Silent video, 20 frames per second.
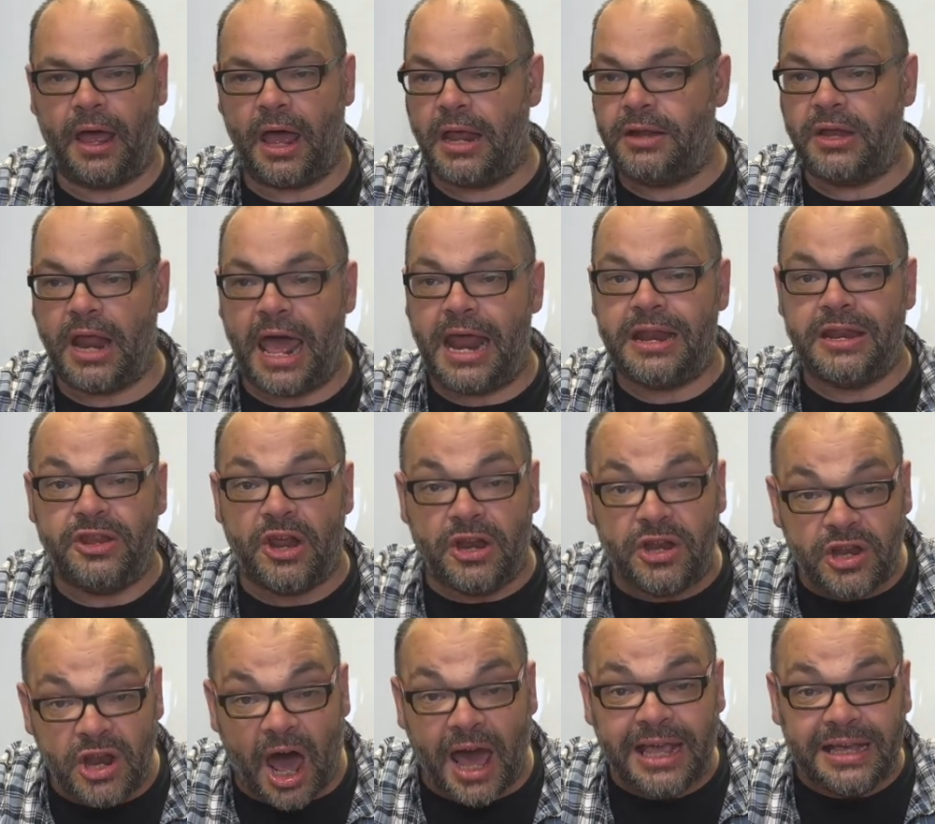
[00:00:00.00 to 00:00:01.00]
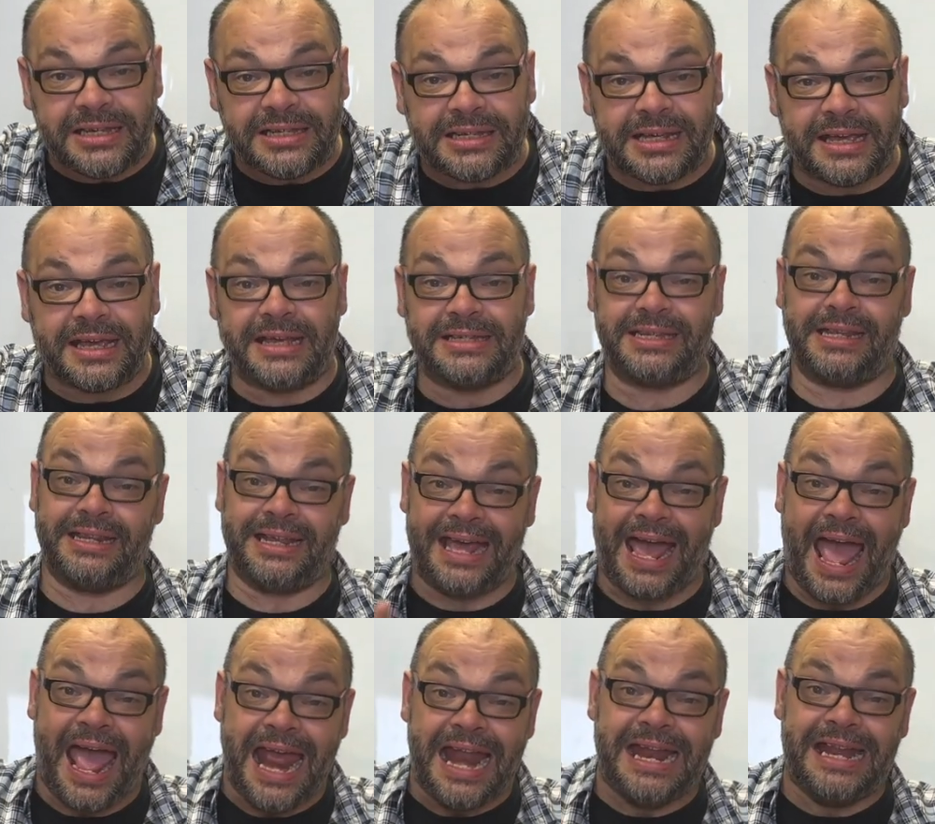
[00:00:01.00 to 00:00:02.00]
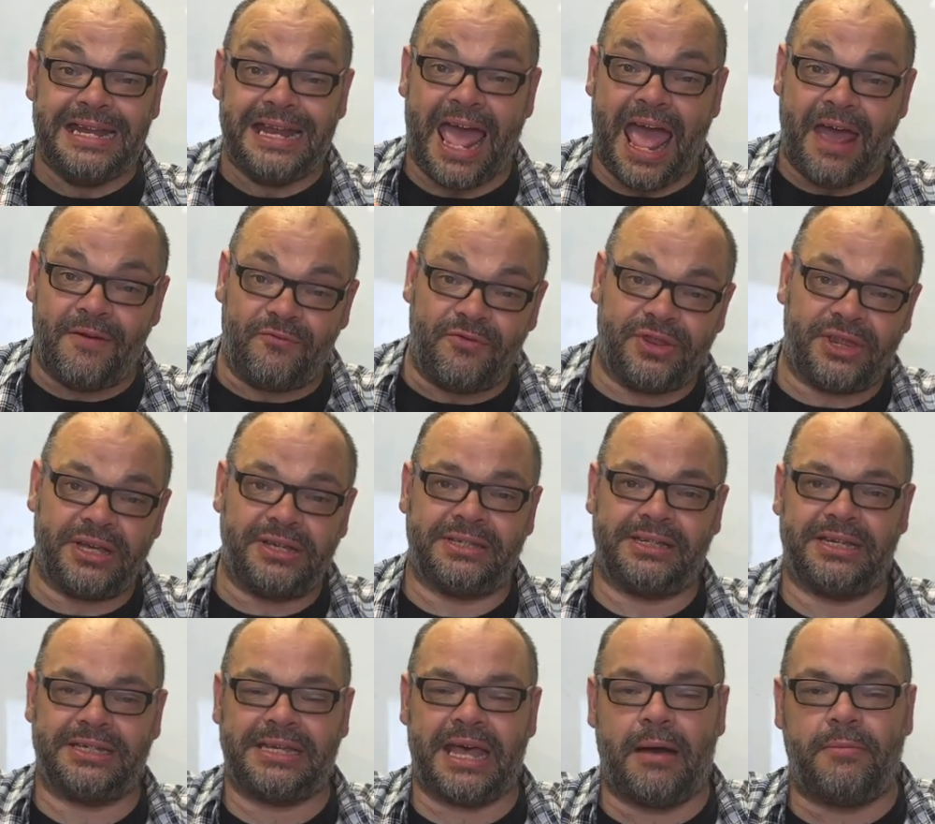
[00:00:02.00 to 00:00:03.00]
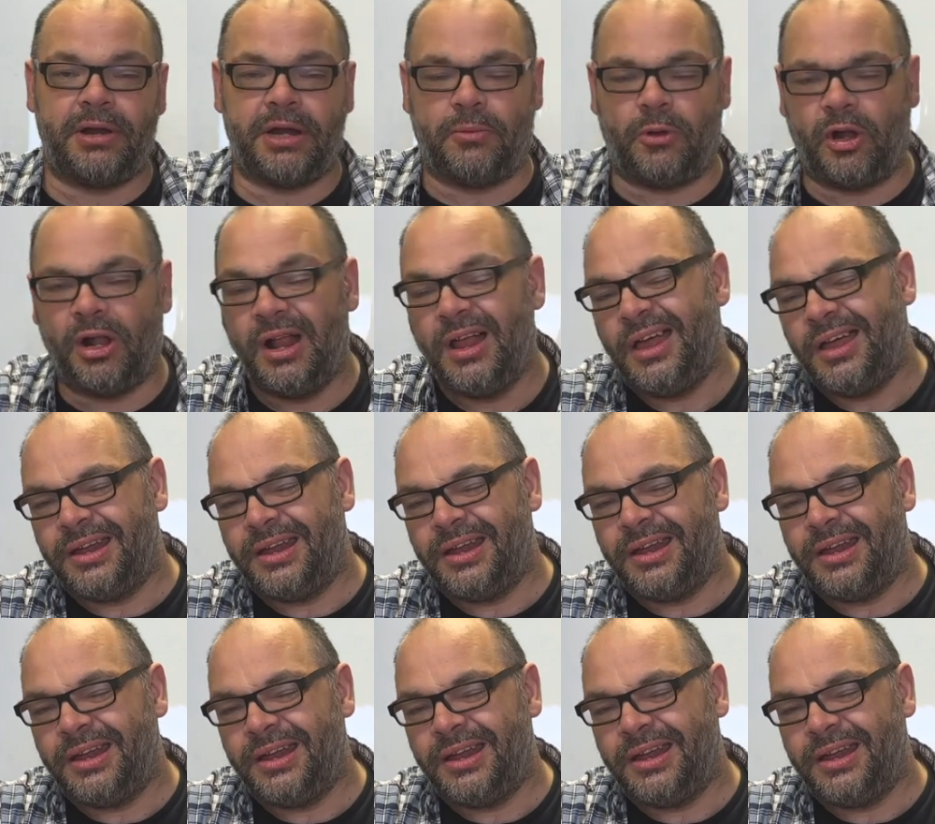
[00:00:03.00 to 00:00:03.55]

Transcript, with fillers: And and the nice thing is at the end, everything's examinable.